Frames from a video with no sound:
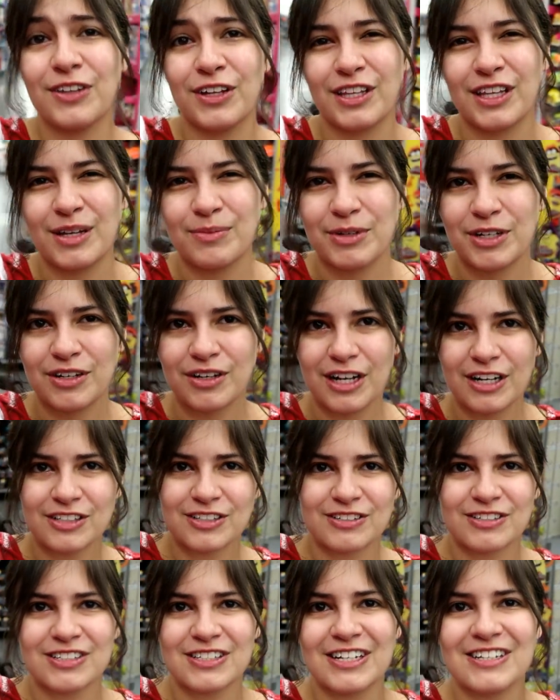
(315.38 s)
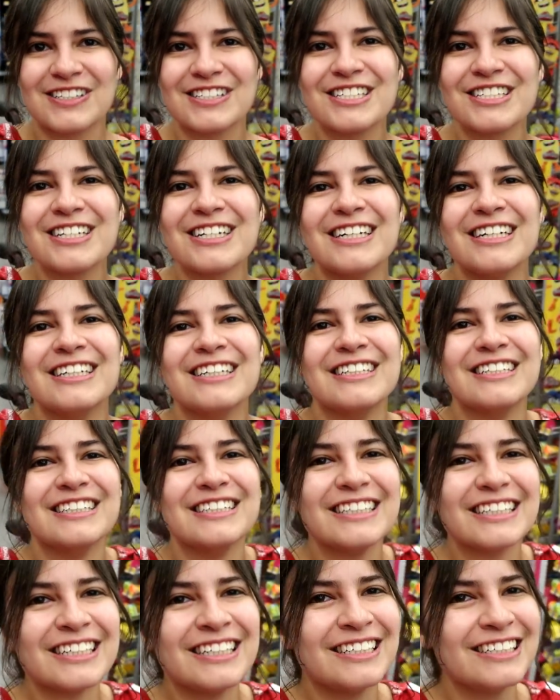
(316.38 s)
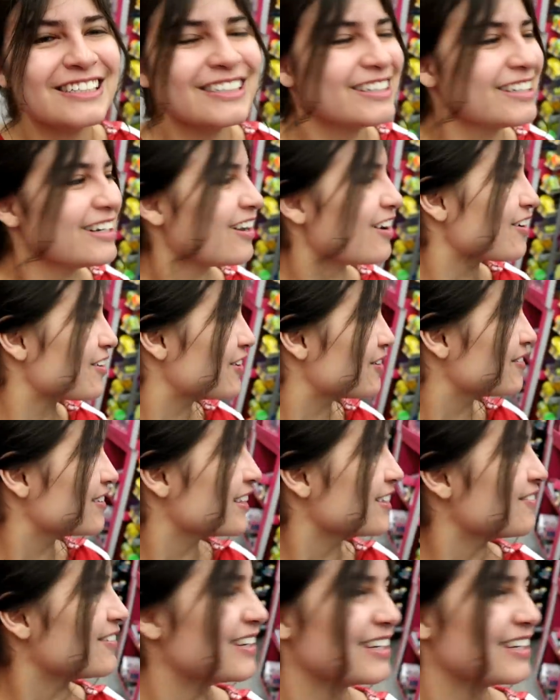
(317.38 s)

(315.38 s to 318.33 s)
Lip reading: feel like that'd be good exercise. Judd! Harlow, leave